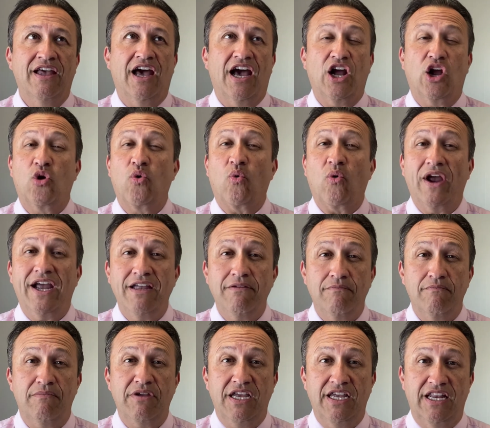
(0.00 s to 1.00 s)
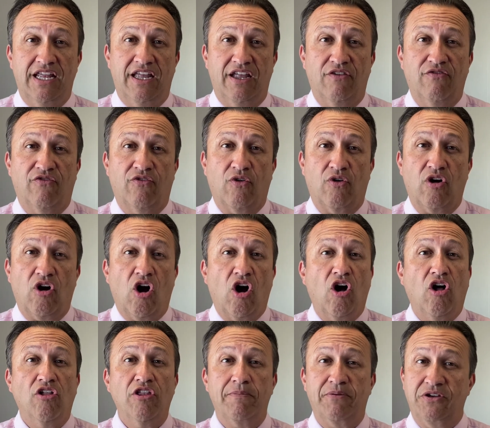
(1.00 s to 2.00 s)
a great meeting for
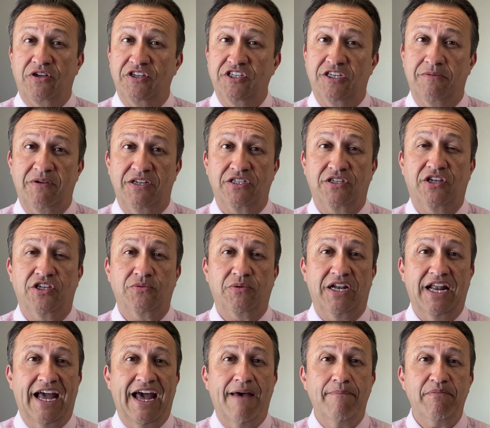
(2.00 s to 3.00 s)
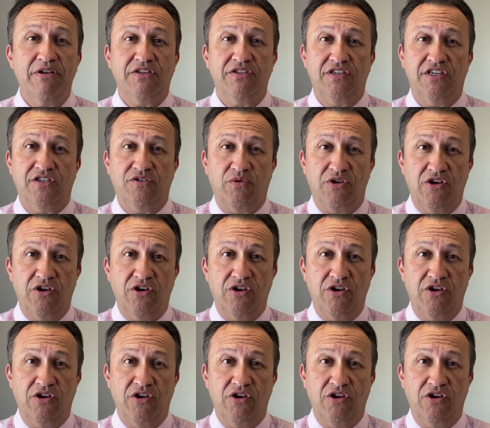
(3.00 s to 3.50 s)
all the participants because what happens is